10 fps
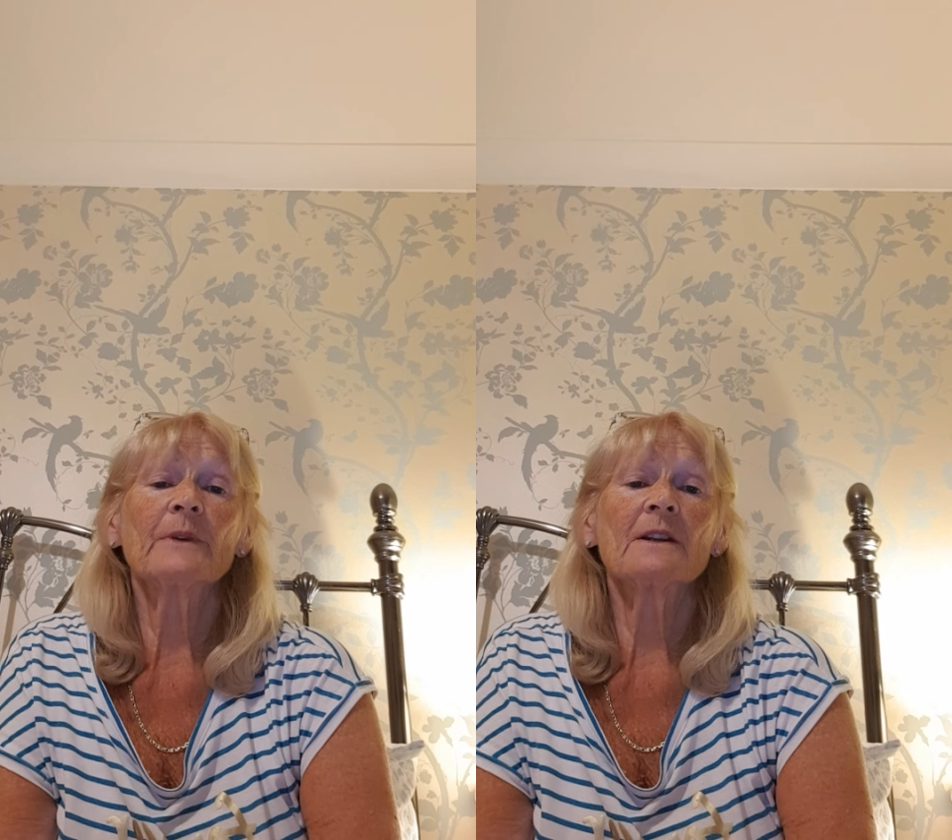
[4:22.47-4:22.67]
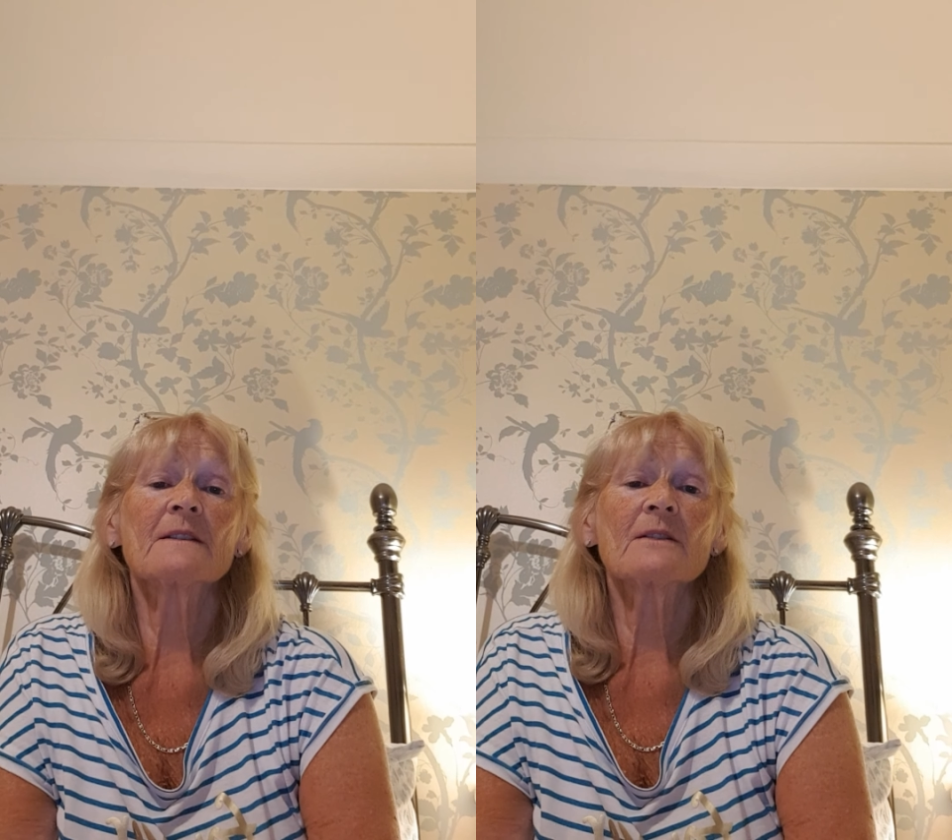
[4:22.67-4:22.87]

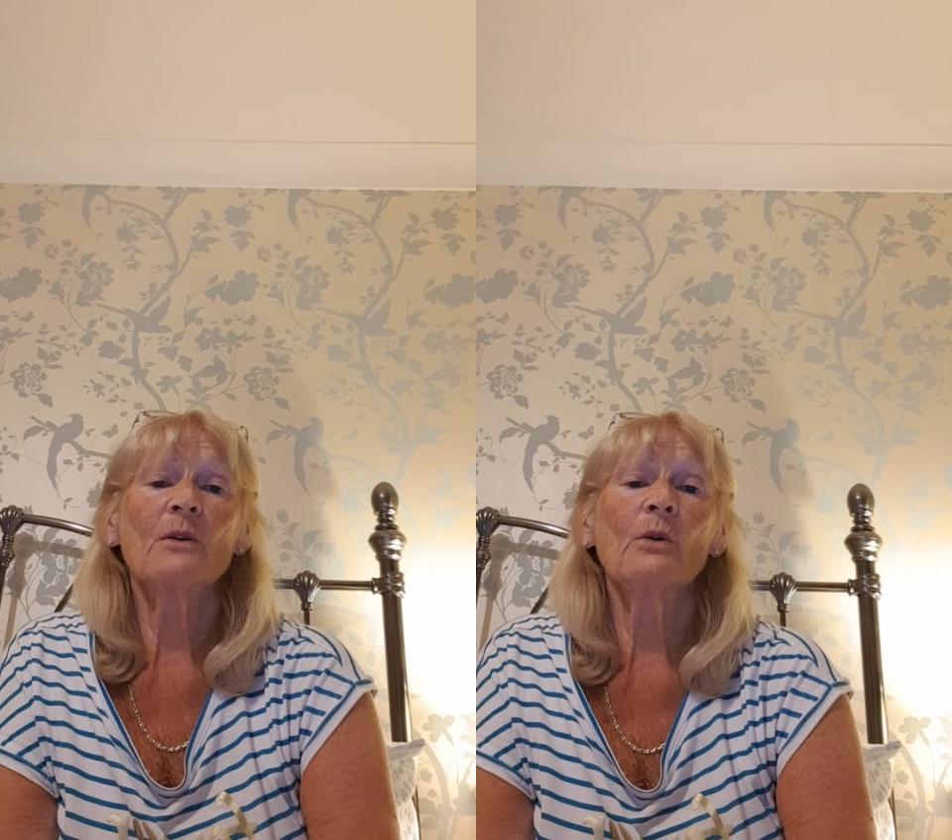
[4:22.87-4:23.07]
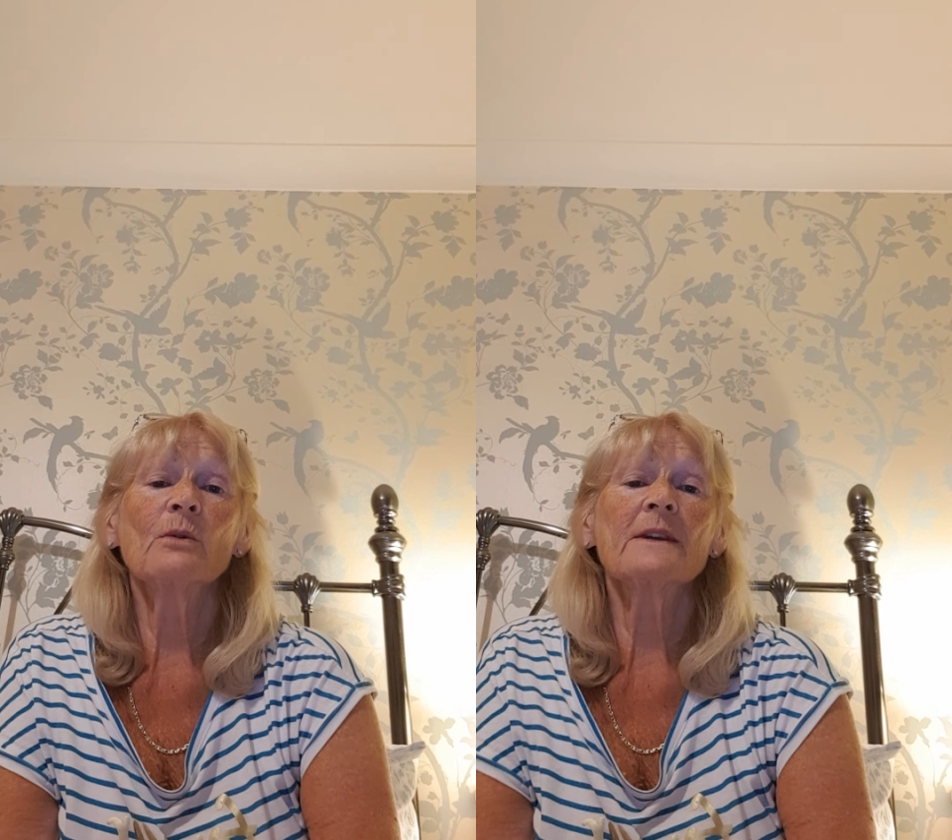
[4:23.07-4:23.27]
that
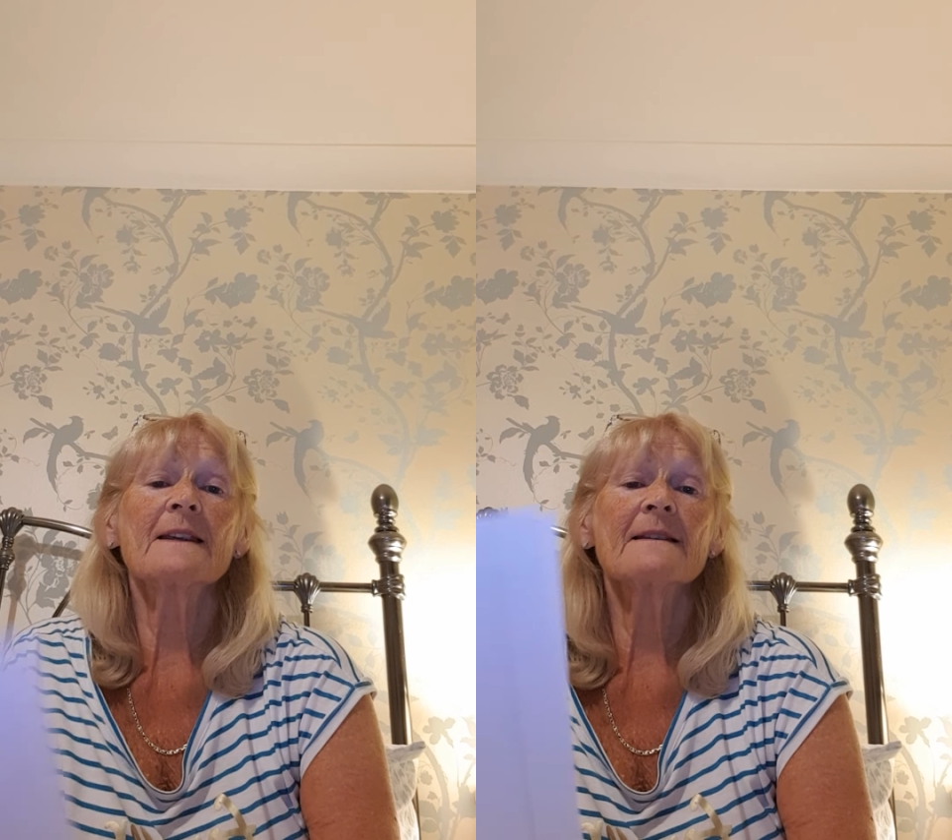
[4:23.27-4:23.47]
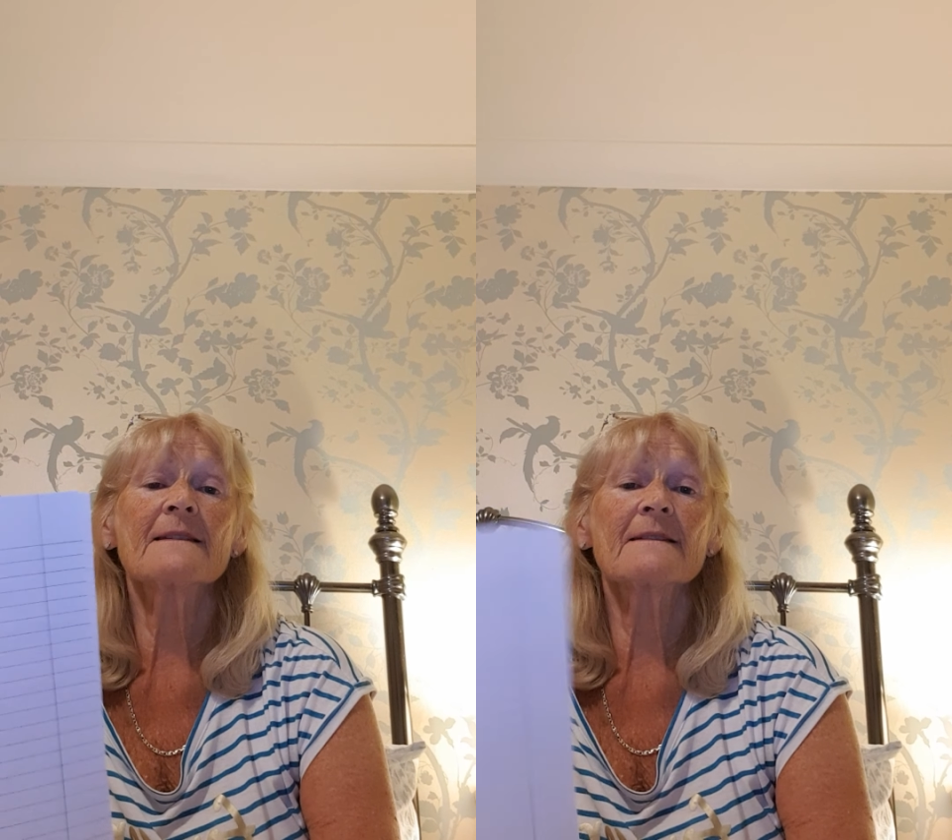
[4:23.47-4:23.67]
all
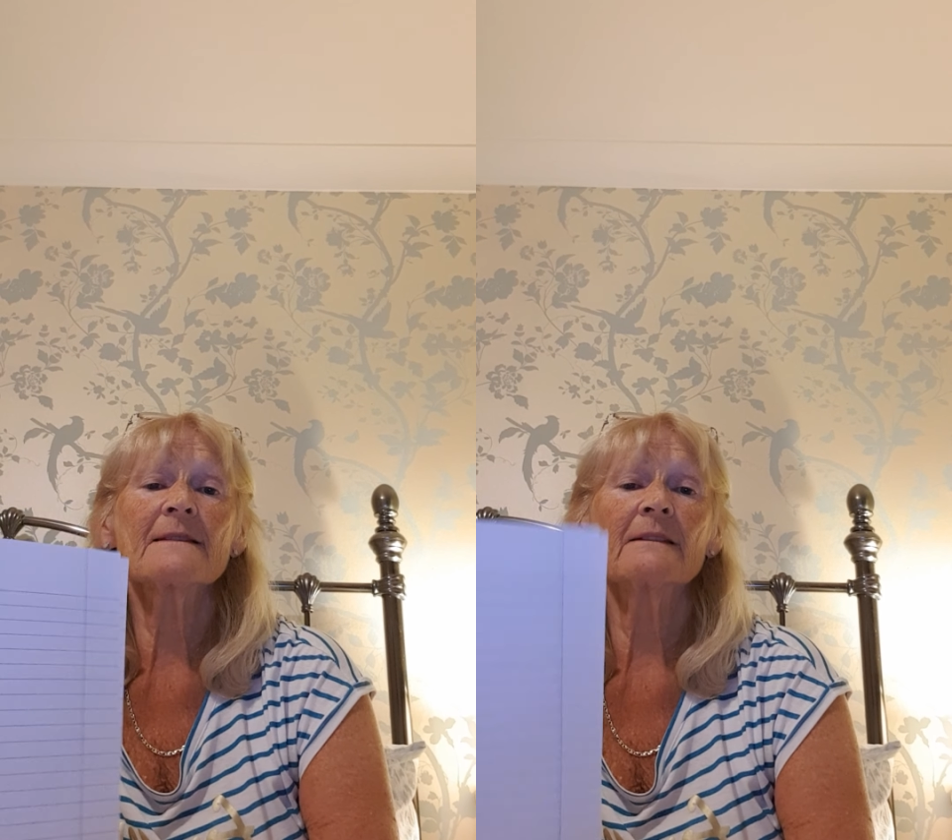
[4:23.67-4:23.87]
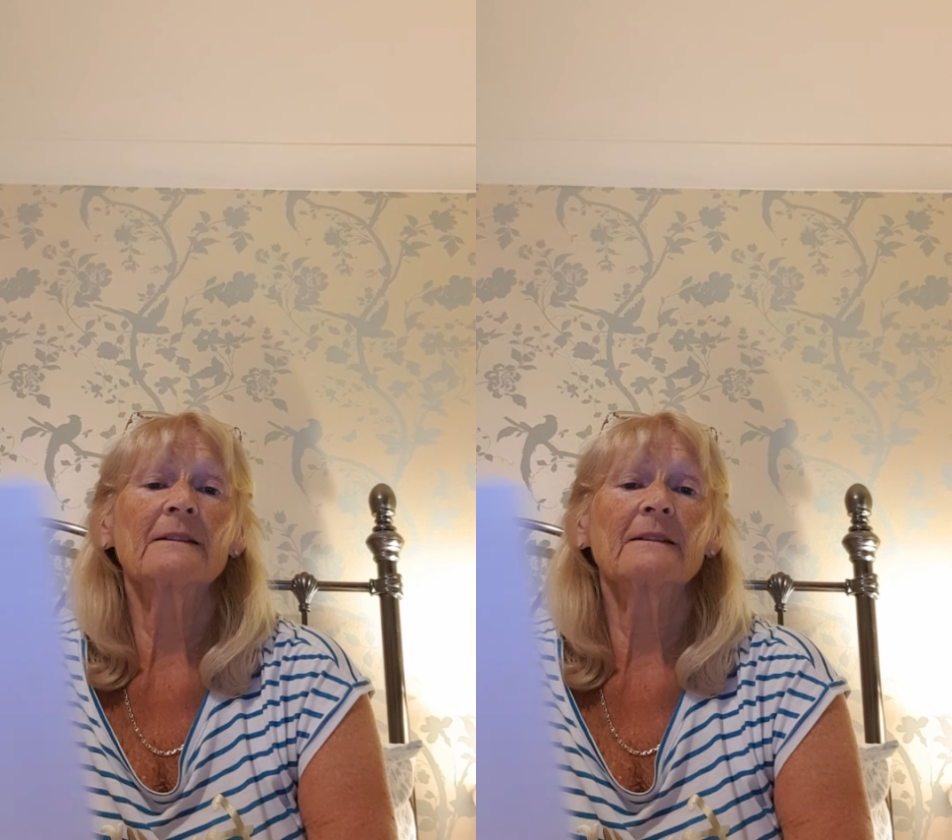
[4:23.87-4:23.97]
these